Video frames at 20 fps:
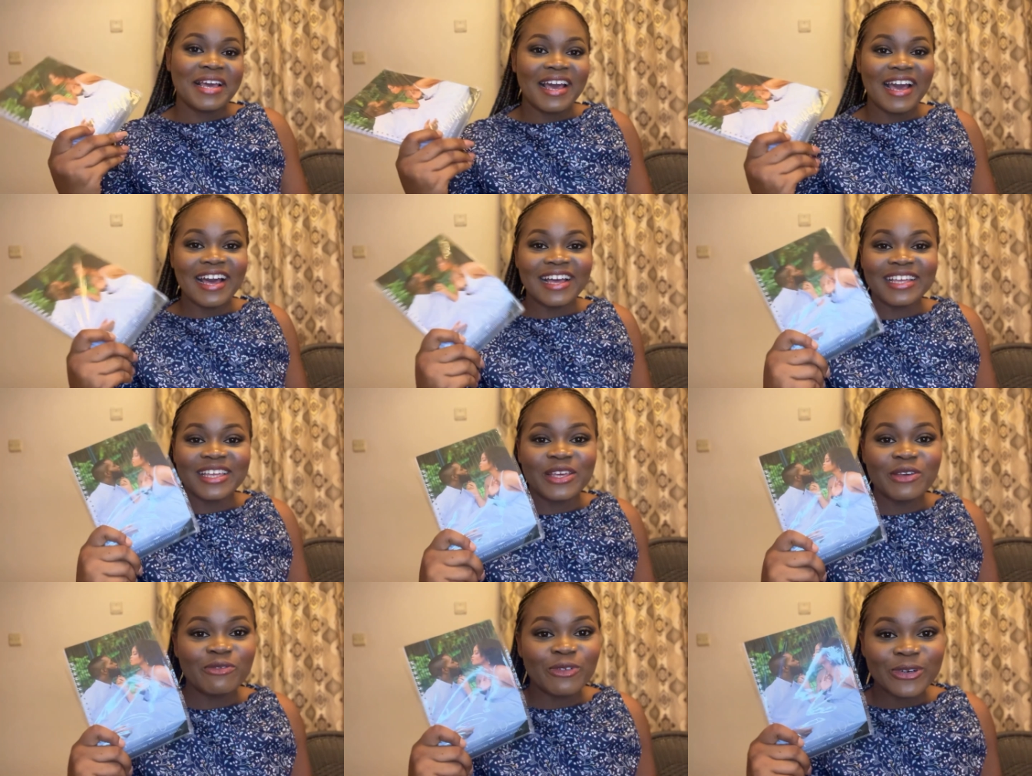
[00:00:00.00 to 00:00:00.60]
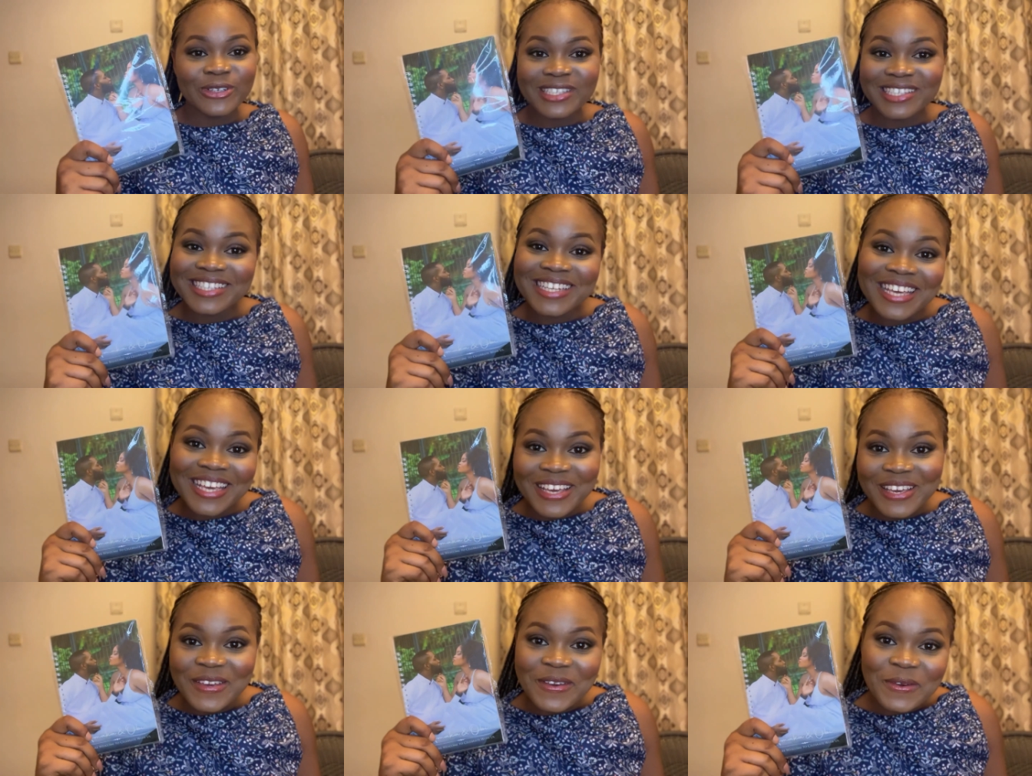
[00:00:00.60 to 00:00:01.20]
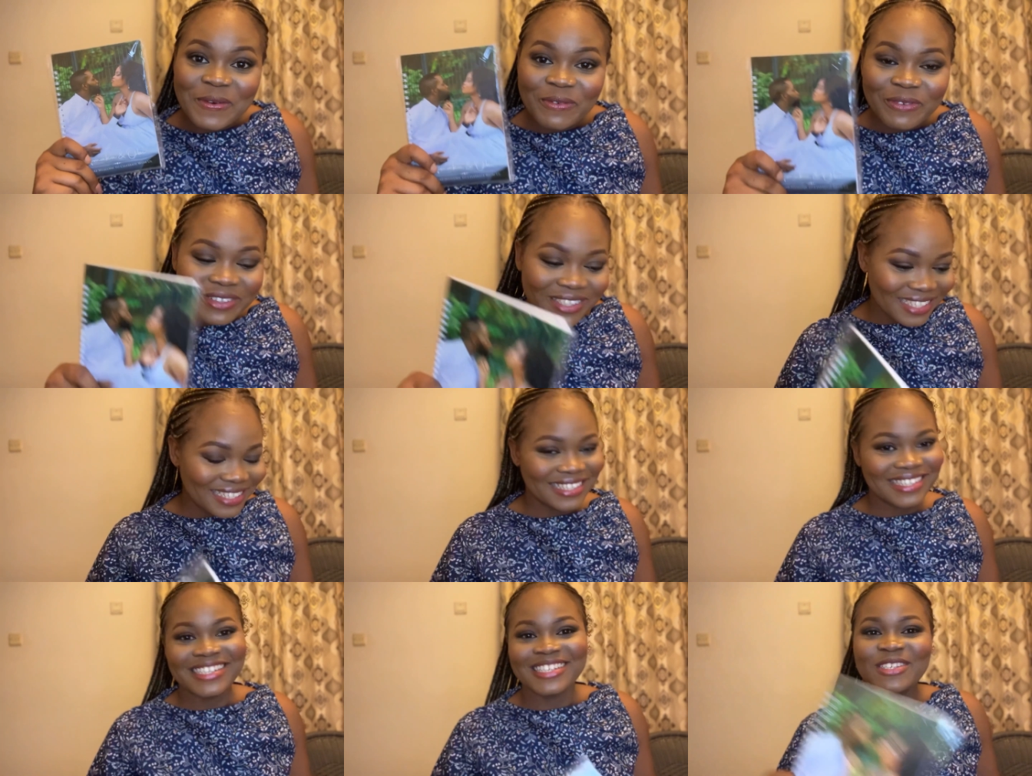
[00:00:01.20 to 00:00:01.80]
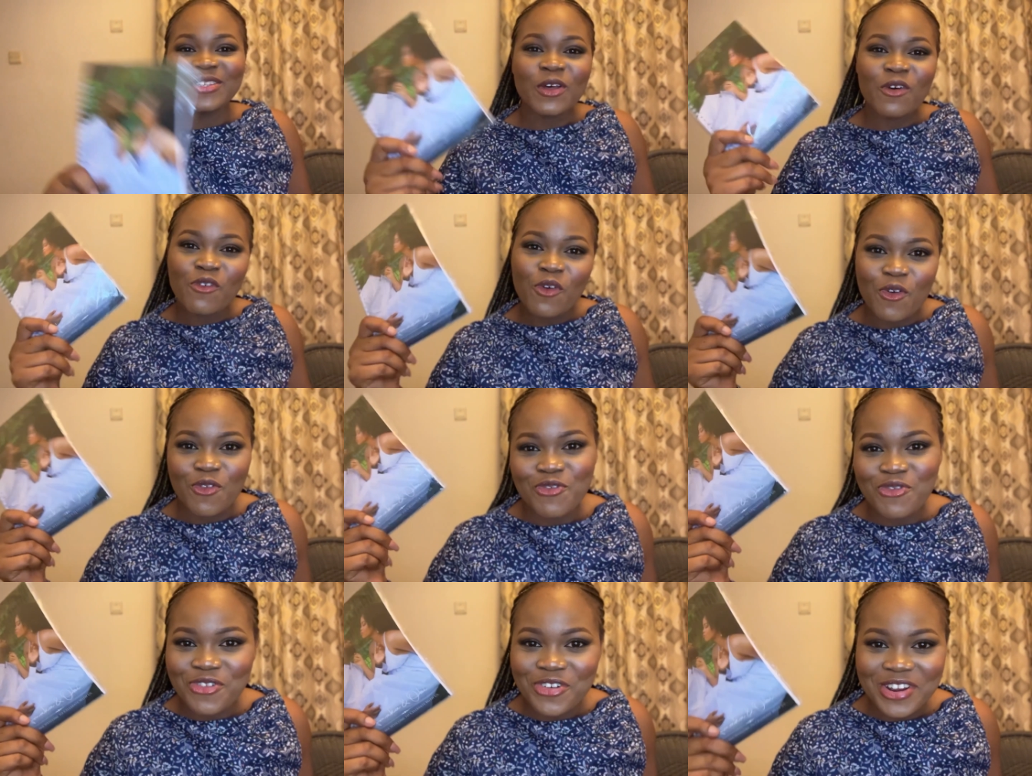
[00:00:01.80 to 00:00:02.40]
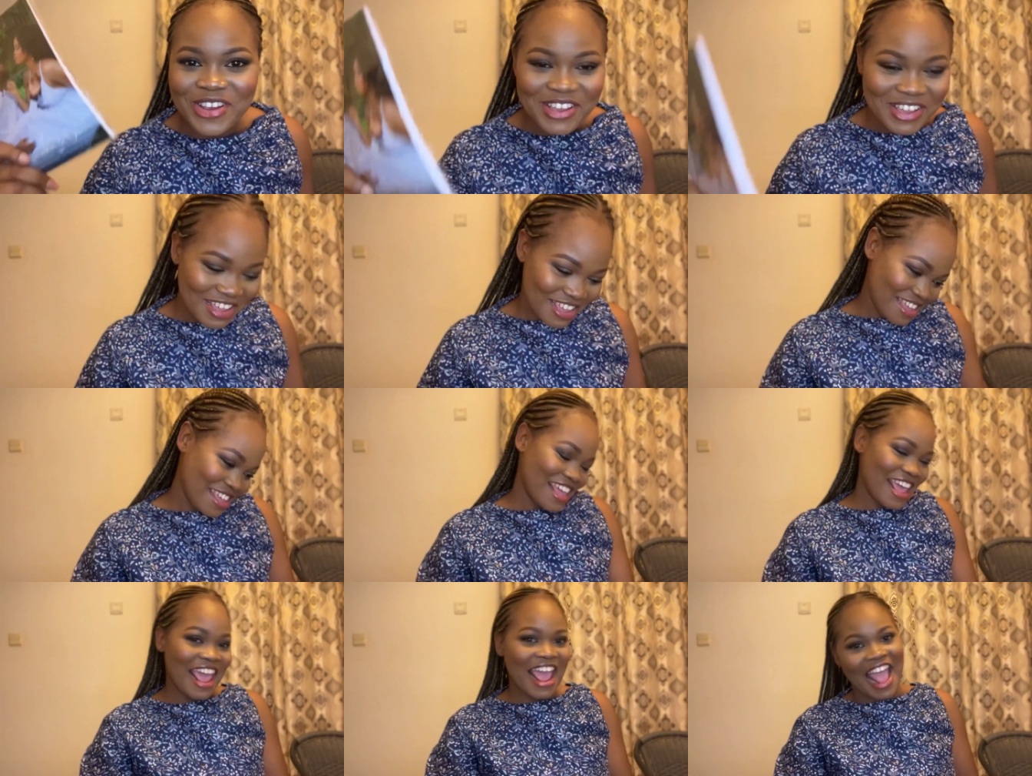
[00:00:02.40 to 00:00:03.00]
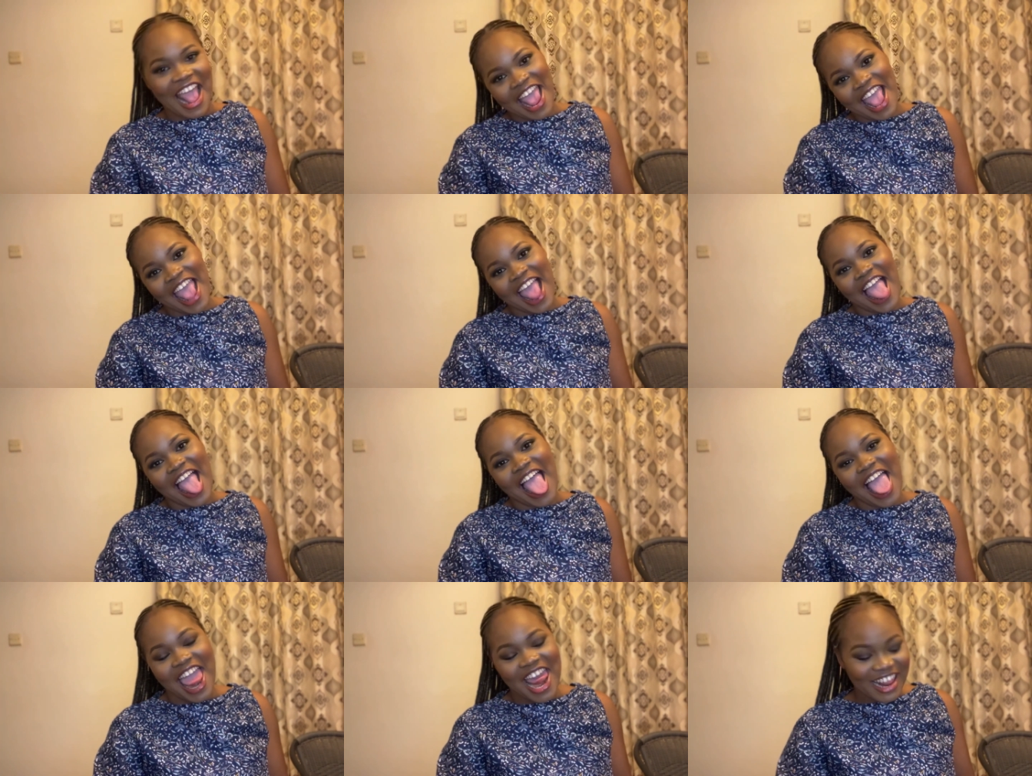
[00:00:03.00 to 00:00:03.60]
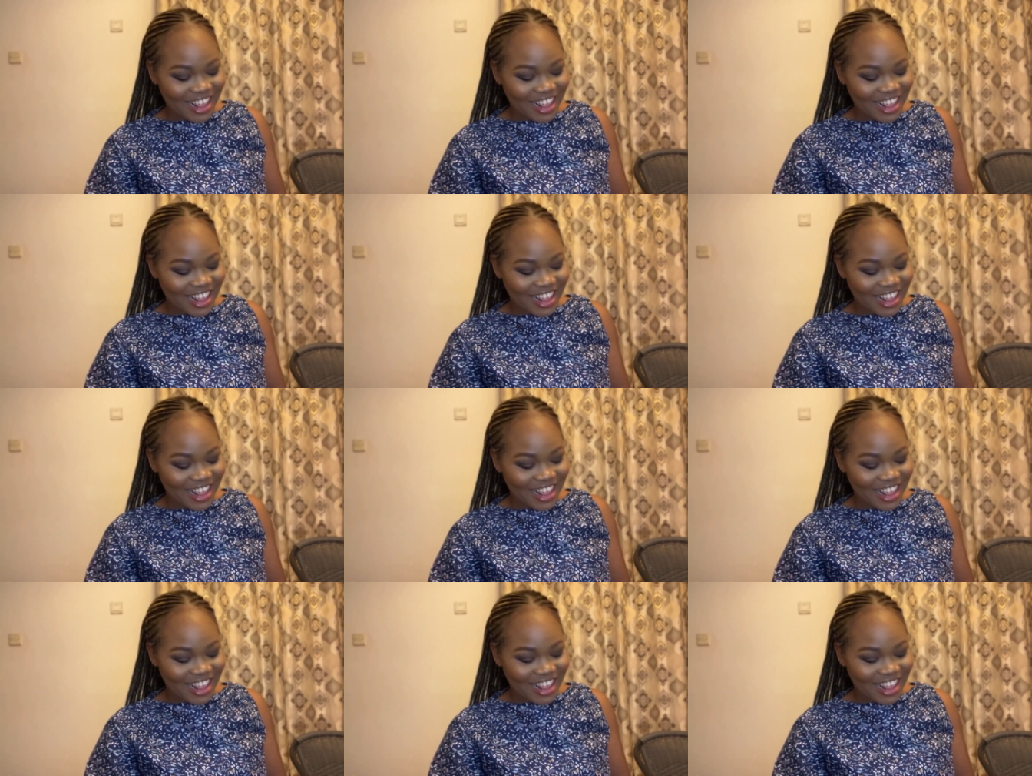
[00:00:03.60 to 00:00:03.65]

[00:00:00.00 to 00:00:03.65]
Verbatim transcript: and give us gifts it's not for free. Ah!